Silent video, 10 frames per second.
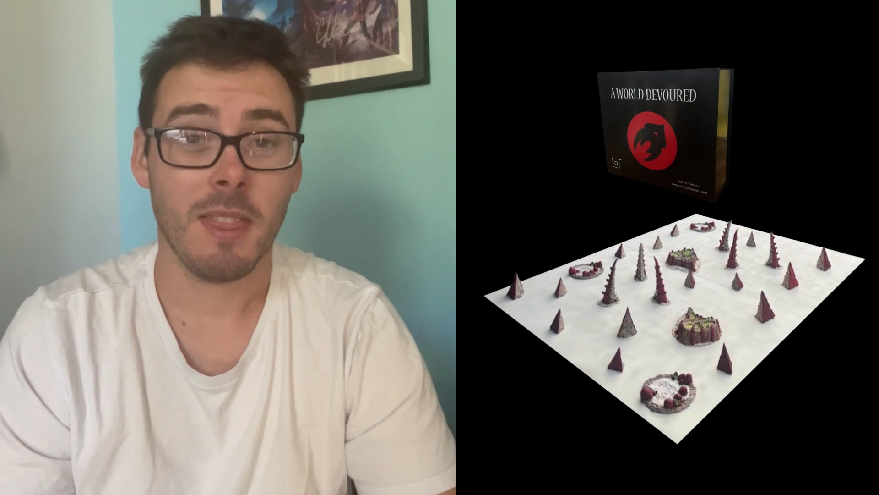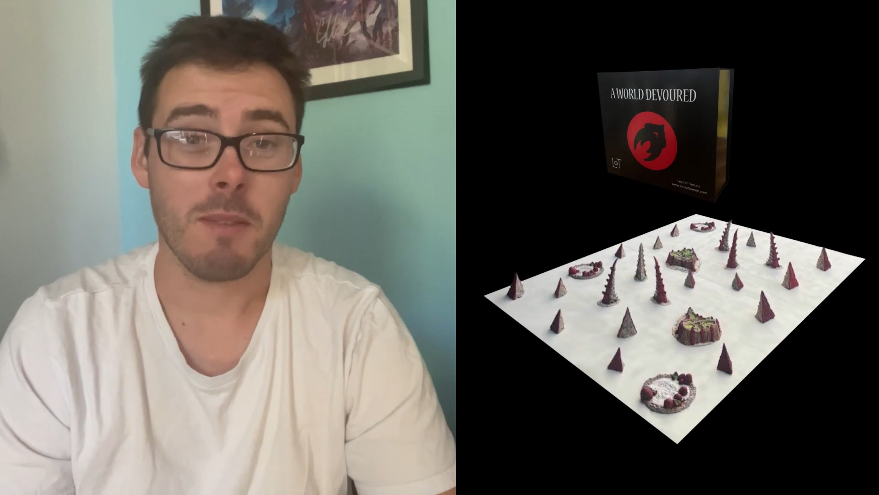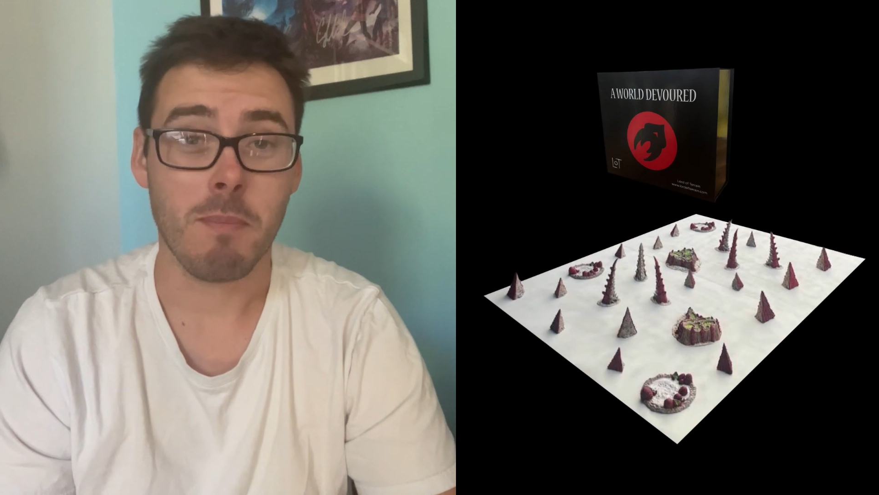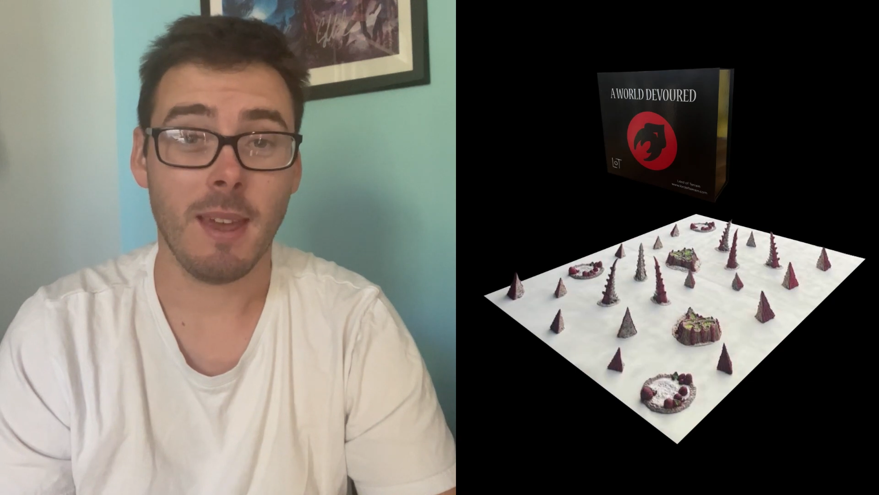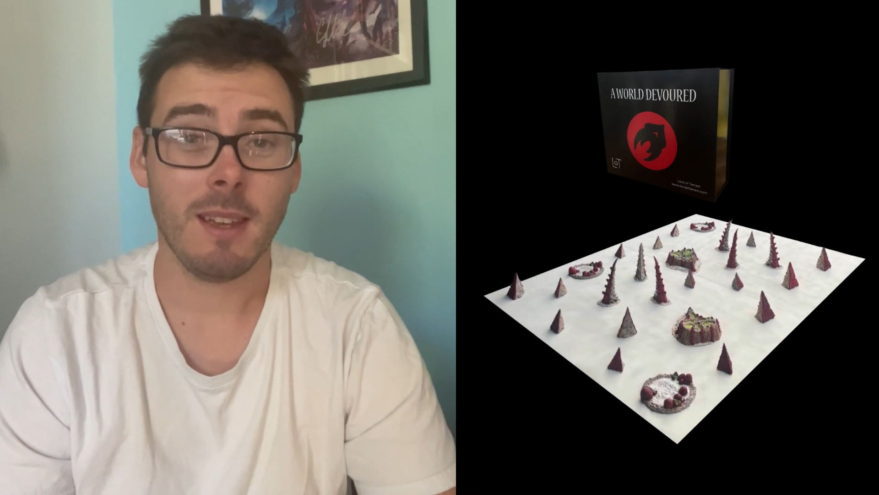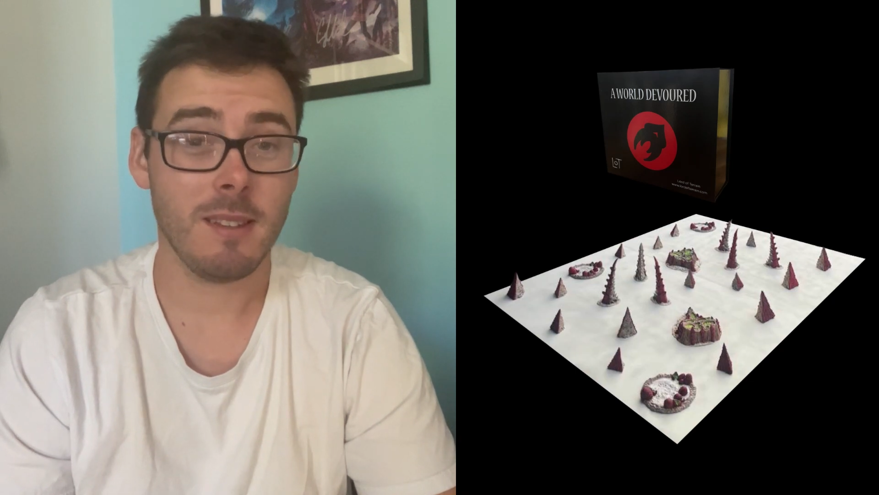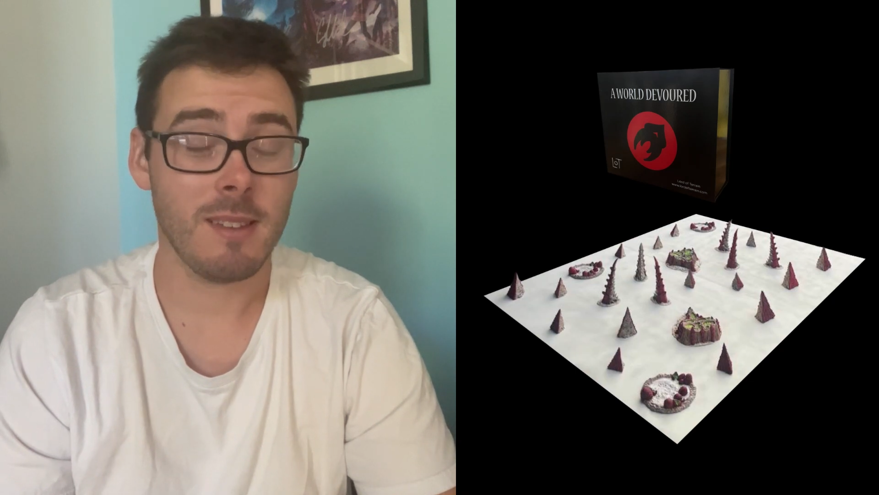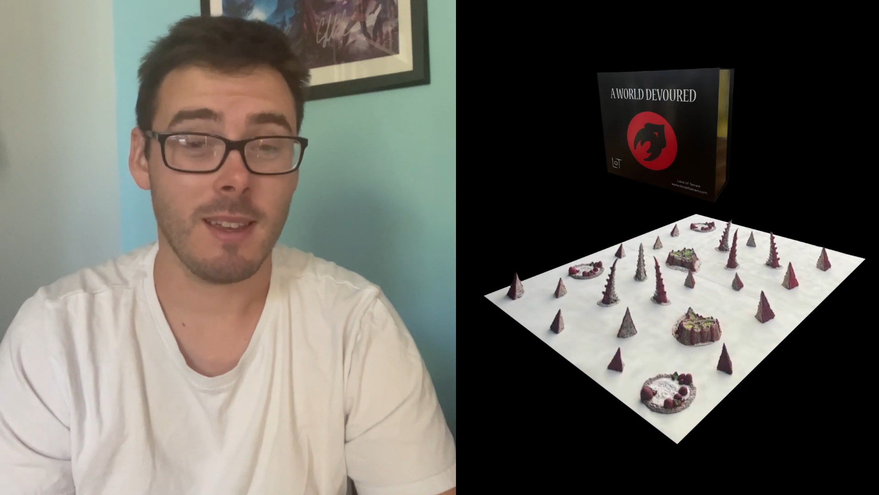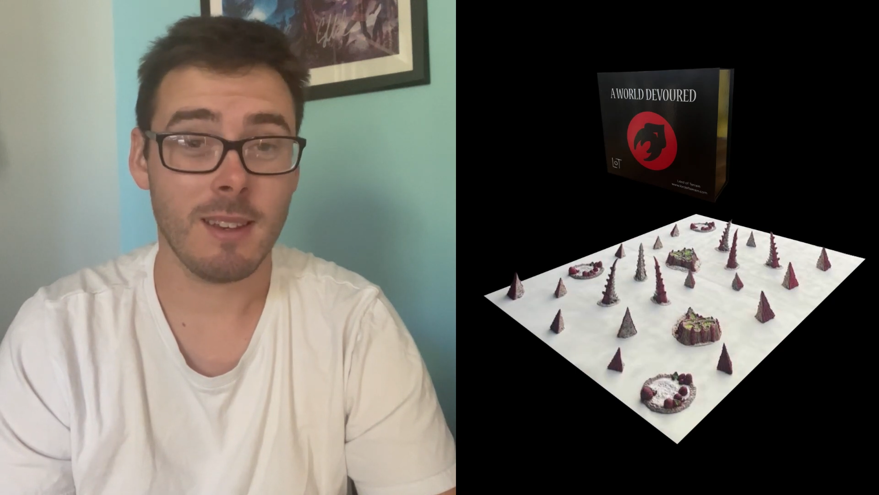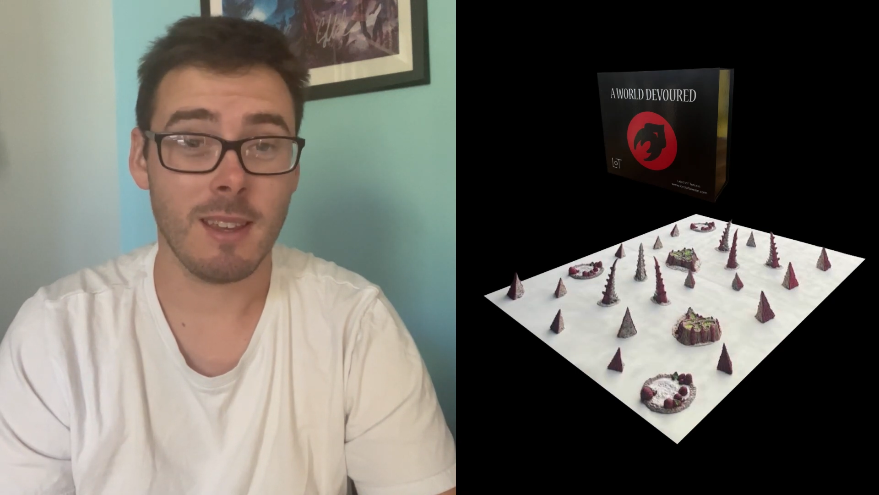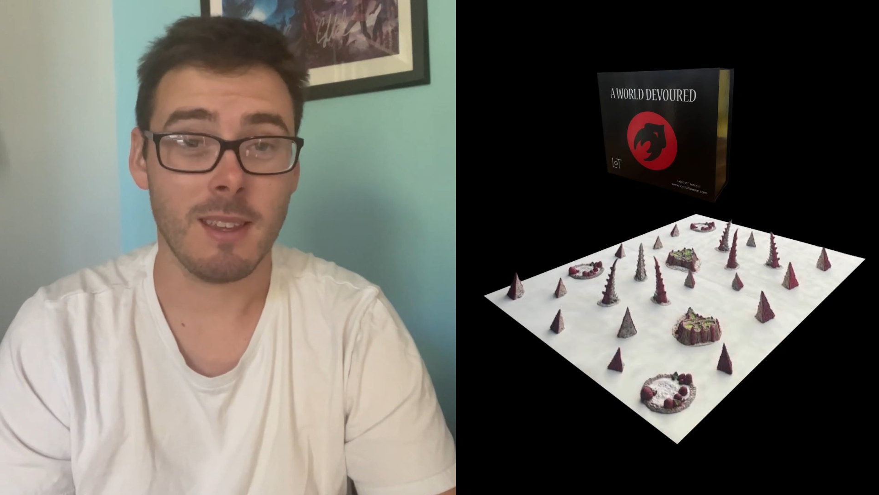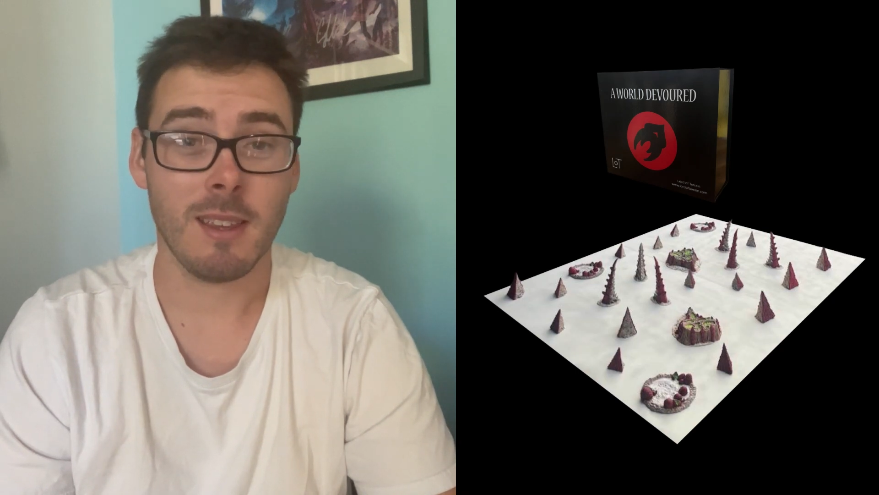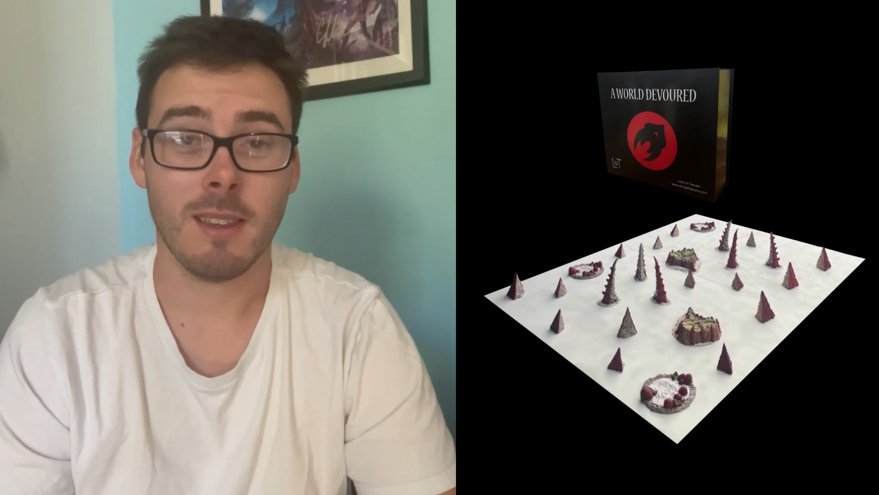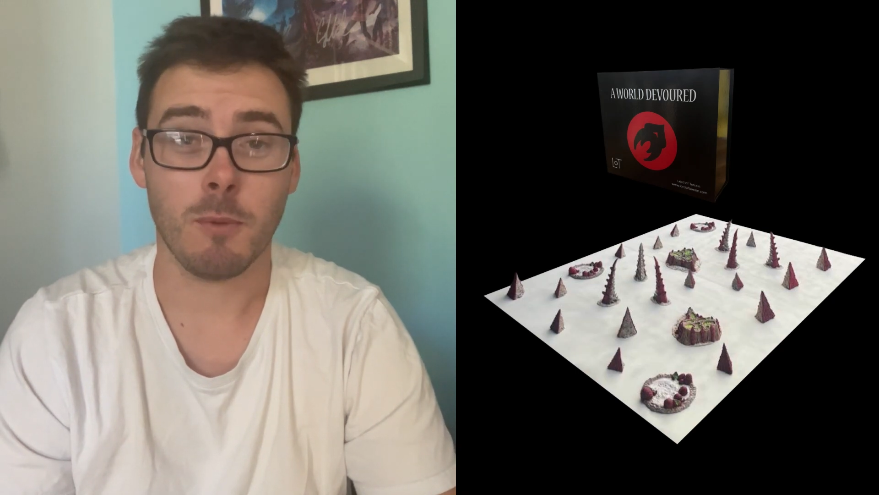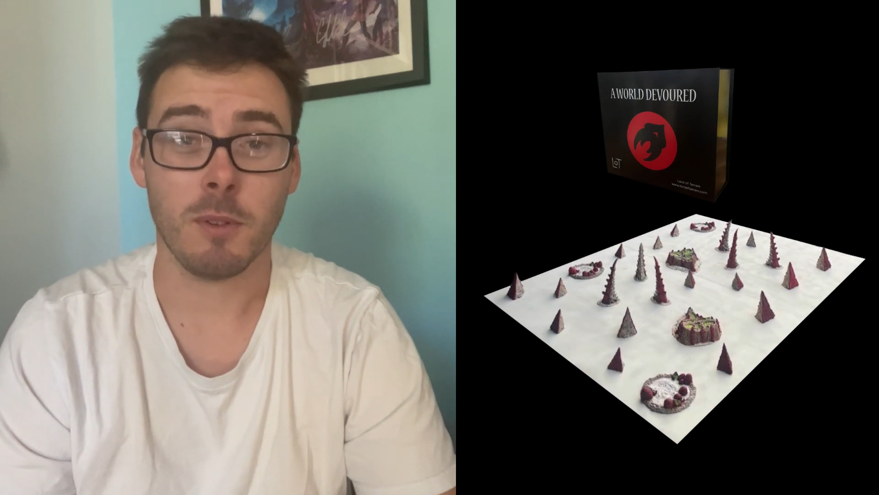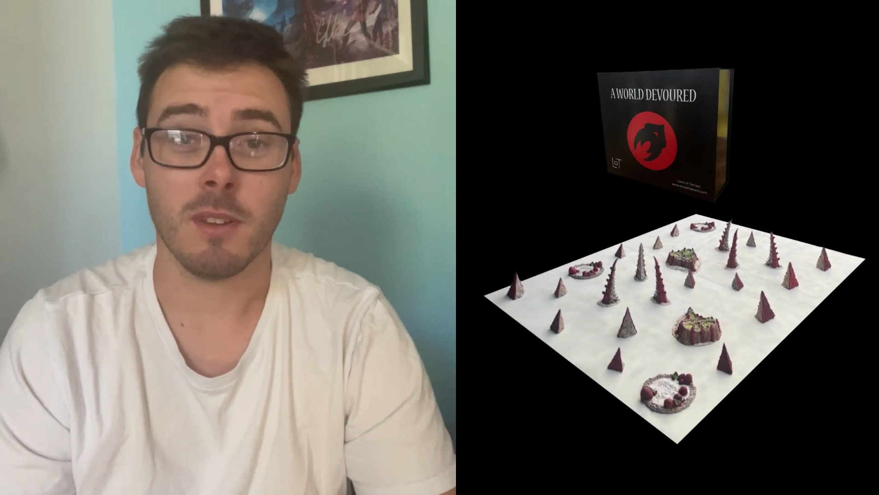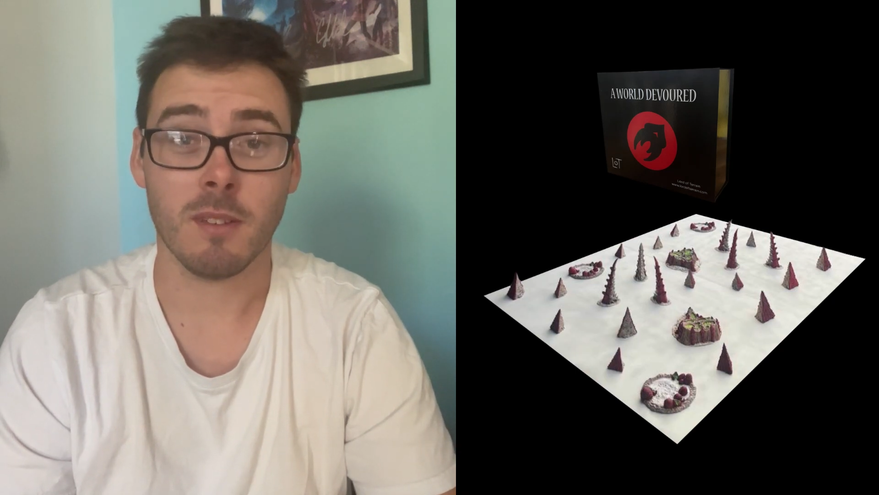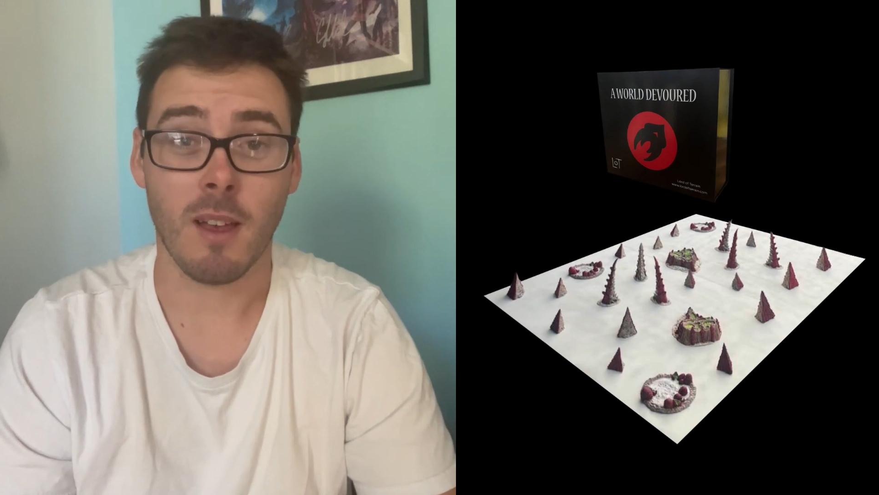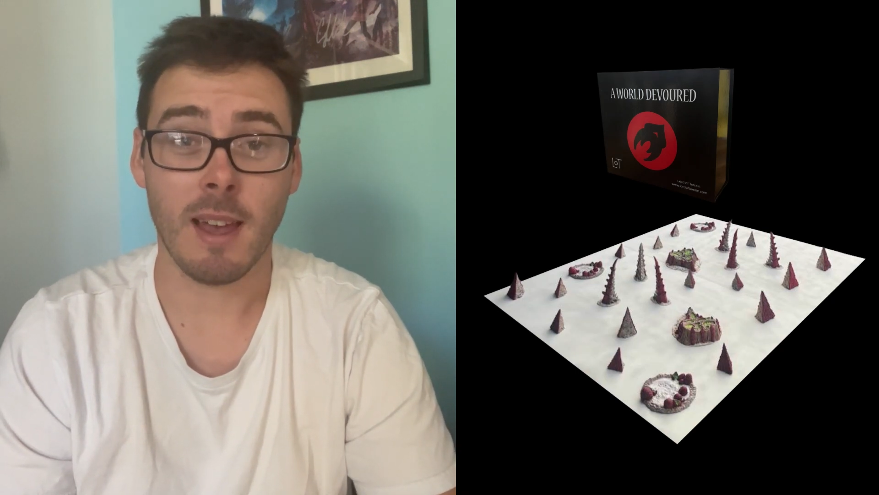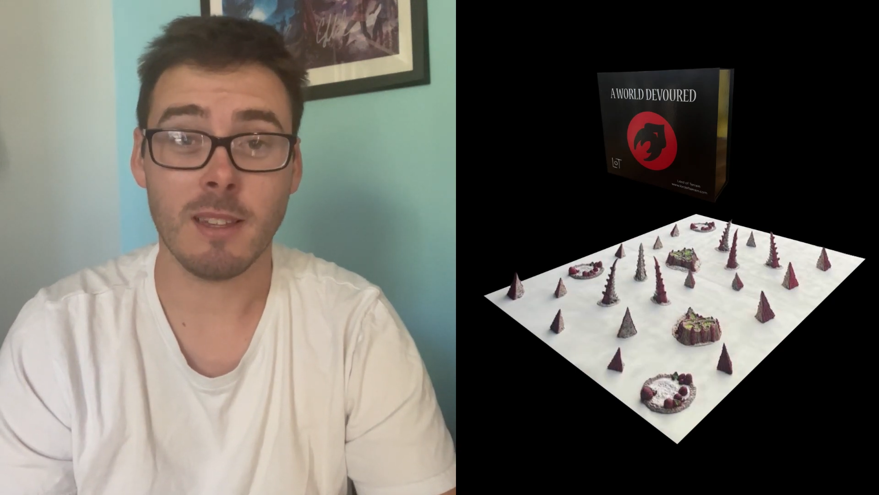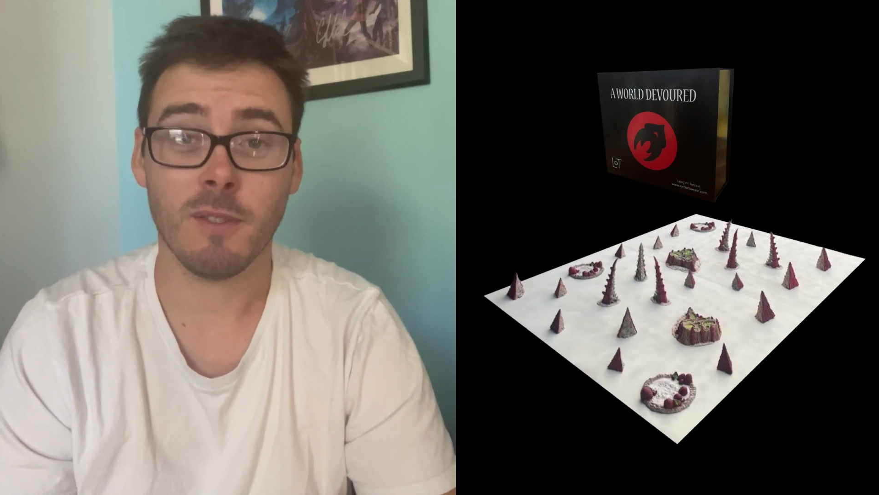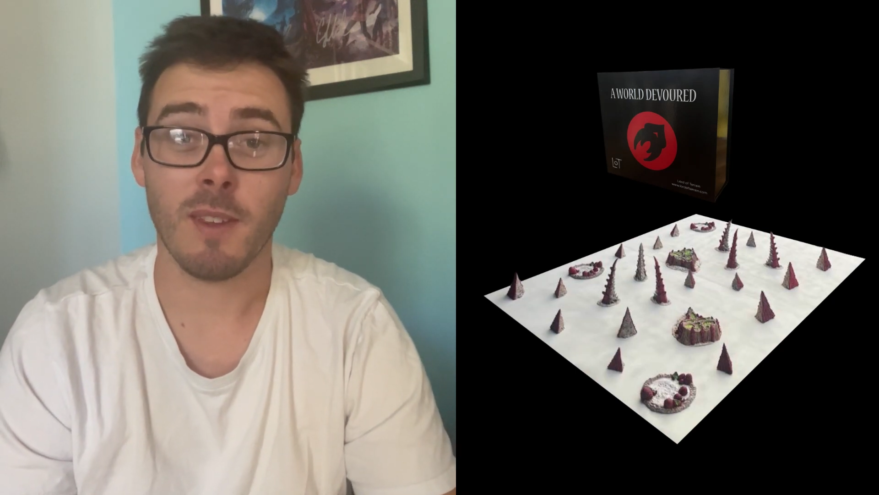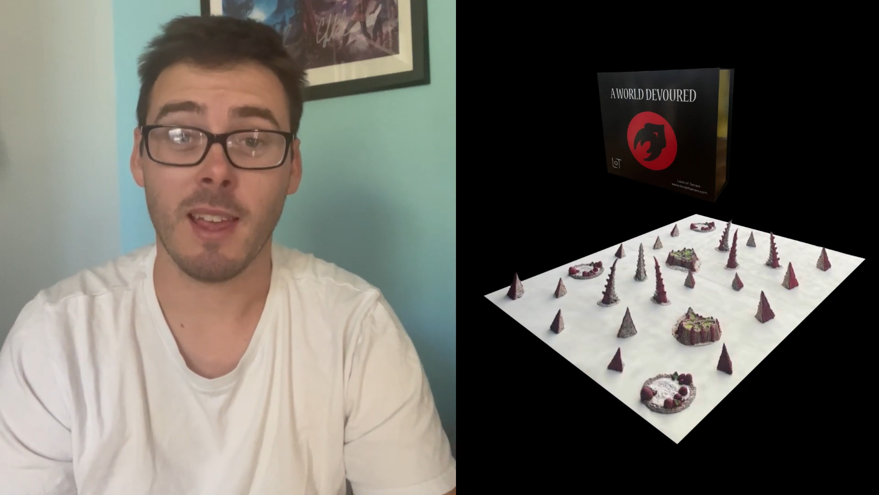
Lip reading: The mega set was designed to fill